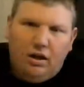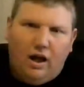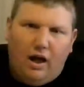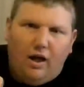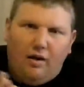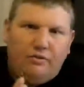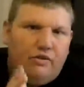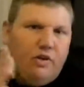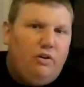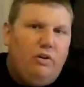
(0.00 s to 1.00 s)
If
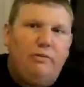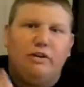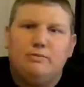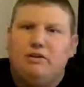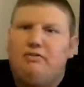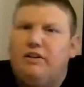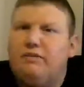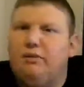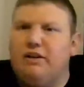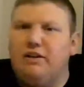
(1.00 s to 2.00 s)
you know anybody that's been
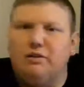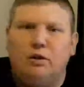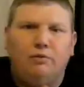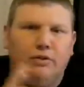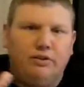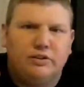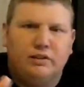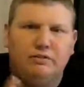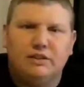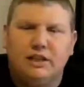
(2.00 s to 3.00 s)
affected by this, hopefully they're
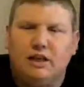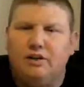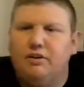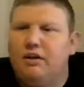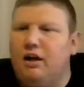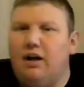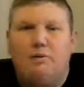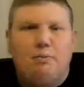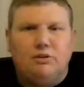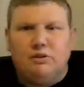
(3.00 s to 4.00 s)
safe and sound. I
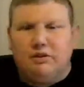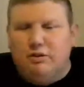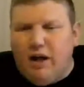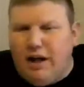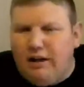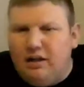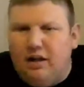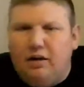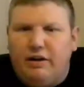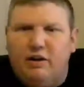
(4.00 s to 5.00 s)
personally do not.
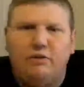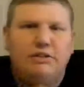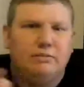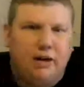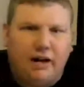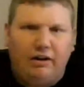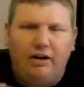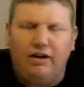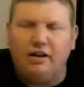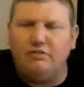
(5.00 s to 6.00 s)
I know it's in my
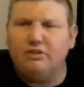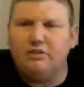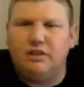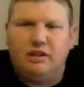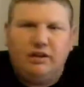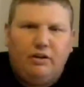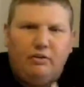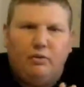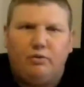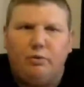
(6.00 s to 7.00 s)
area. Here
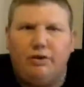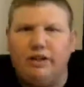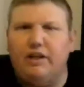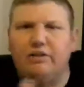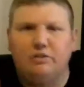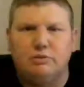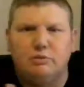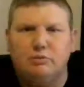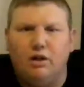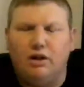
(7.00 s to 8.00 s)
over the weekend, there were
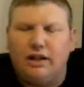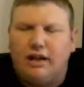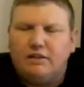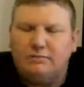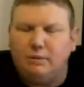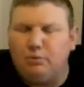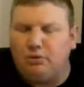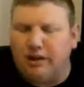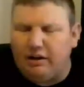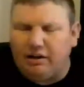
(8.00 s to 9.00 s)
some accounts of people in
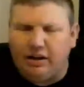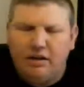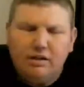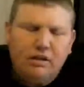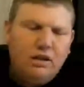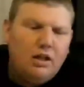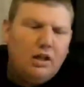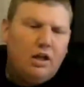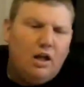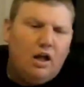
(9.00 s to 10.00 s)
the area.
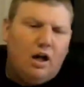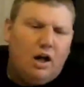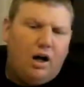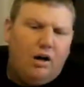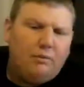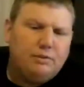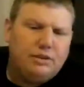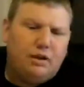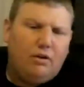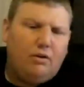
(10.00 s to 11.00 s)

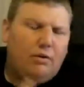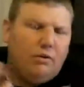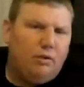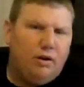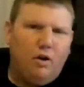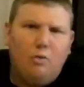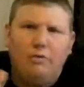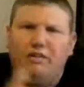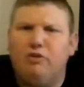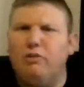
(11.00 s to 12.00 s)
So
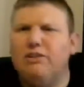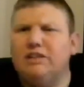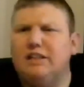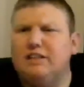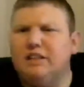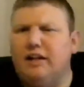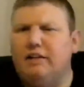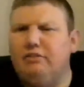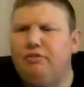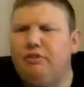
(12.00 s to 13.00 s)
hopefully everyone stays
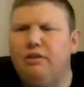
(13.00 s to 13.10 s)
safe.